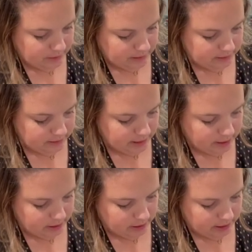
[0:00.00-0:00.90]

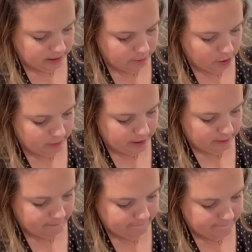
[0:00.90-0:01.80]
Let's good. Keep going.
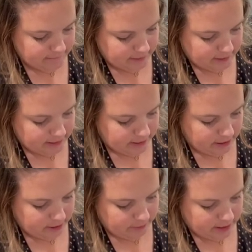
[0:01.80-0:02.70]
There we